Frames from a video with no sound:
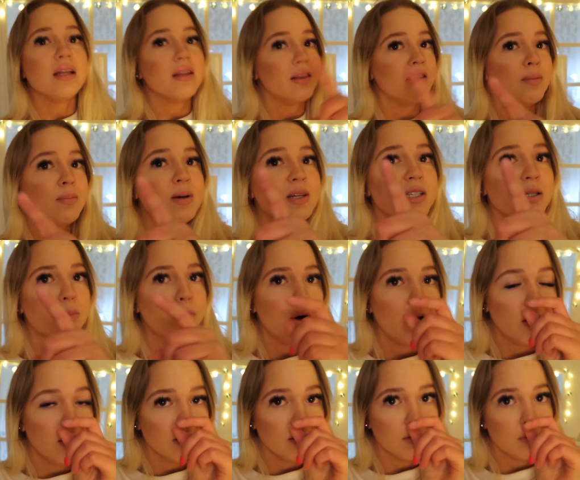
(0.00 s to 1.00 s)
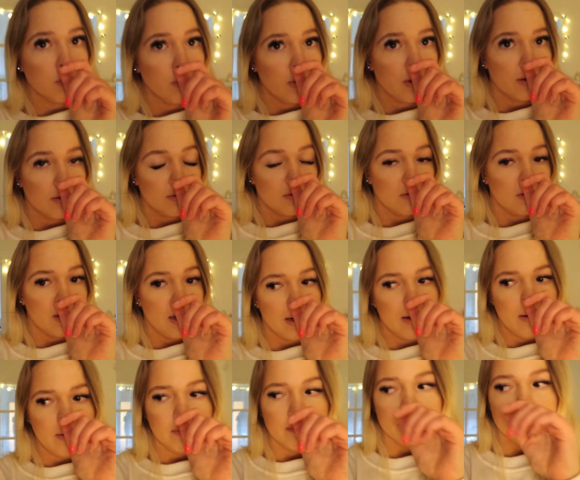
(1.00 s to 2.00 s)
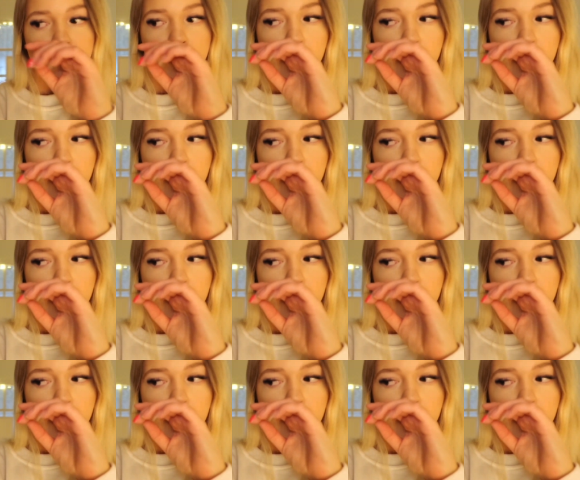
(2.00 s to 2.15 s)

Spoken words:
The best part with today